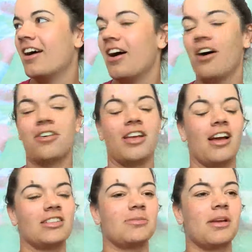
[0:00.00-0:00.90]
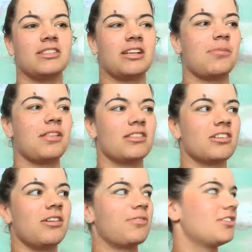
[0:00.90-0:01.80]
Oh, yeah, it's amazing. I mean, this
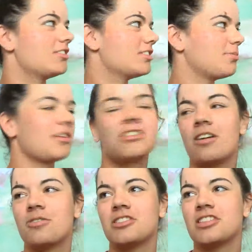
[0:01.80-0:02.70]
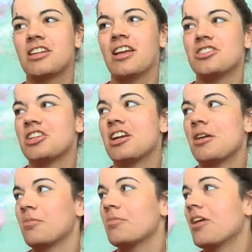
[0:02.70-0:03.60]
conference is the best conference in the nation, and
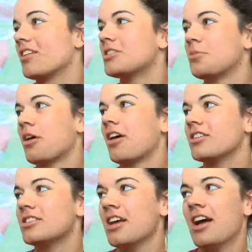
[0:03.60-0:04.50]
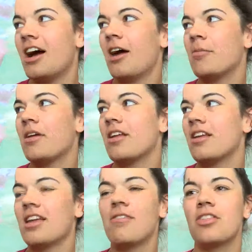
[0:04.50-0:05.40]
I'm not surprised. I mean,
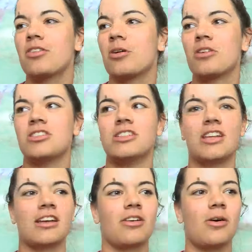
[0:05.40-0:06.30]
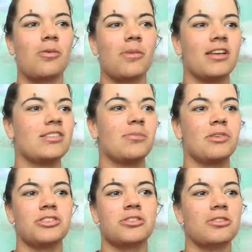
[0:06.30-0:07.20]
even the lower seeds like Ole Miss and
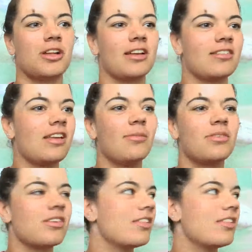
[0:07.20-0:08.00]
Mizzou, like, teams see